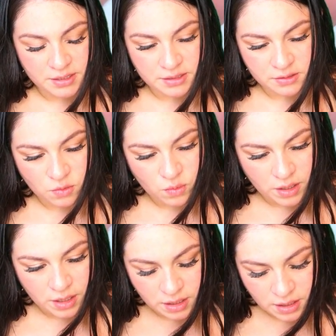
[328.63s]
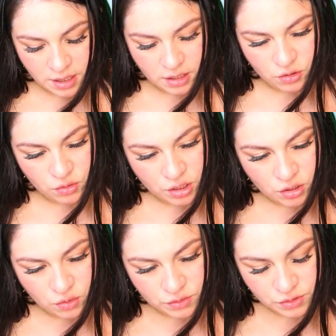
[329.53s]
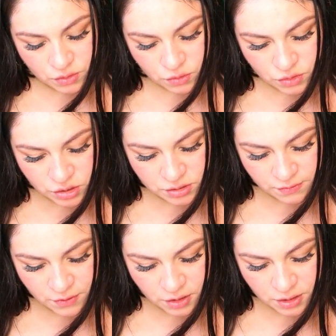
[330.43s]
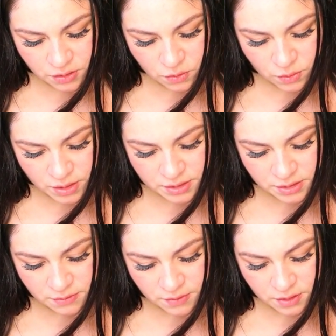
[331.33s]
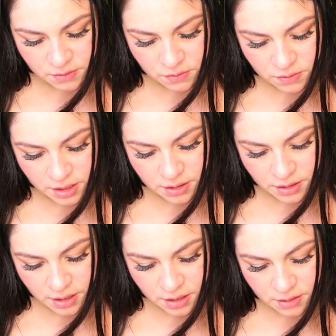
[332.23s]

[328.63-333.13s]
is the white, and you can also just fill in the rest of it like that.